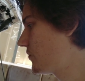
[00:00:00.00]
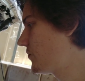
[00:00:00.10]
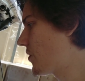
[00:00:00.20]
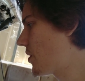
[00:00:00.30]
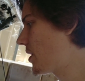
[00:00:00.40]

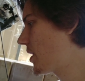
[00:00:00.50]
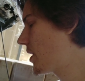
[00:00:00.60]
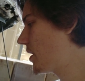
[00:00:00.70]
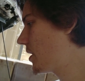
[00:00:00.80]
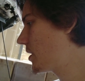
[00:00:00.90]

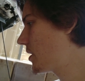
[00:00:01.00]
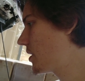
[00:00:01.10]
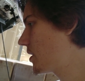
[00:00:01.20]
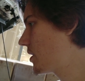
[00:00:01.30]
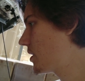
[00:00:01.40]

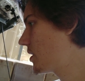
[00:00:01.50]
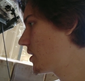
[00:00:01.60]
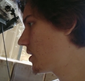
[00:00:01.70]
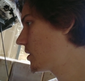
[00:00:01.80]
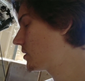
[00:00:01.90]

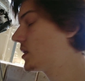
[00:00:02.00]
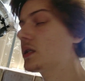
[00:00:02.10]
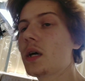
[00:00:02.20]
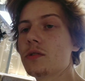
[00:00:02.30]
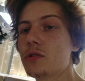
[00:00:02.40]

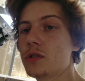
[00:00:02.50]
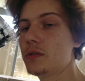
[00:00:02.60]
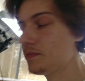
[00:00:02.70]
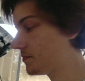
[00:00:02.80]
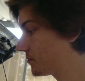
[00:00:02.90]
$3,600.
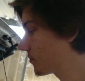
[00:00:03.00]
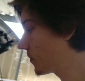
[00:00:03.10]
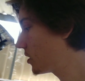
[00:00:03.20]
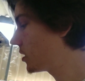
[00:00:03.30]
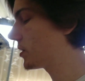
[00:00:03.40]

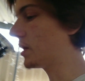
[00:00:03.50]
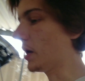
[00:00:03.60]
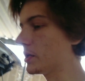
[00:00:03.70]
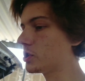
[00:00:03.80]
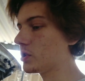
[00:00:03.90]
The
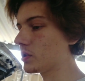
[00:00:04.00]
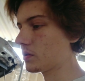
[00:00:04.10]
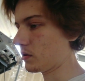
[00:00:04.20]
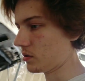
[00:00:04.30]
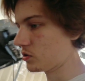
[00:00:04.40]
engine
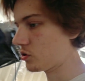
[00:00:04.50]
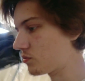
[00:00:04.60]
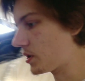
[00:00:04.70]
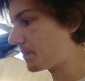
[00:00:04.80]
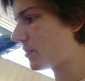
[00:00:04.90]
to
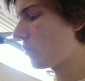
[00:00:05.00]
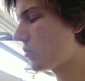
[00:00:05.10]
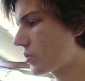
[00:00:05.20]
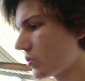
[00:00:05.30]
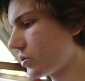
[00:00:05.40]

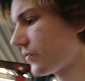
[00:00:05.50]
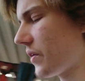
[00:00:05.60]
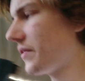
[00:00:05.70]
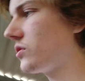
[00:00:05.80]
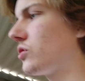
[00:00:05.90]
rebuild cost
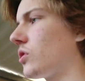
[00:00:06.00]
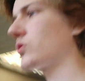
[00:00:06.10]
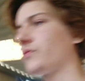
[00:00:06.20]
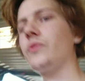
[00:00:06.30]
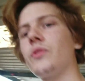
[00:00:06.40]

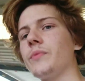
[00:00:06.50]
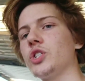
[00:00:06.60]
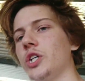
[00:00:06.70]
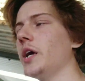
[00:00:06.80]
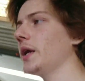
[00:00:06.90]
$500 for the
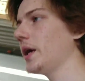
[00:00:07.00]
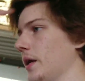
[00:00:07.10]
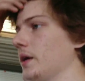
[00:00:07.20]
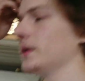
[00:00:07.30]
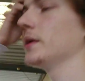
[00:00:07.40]
machining,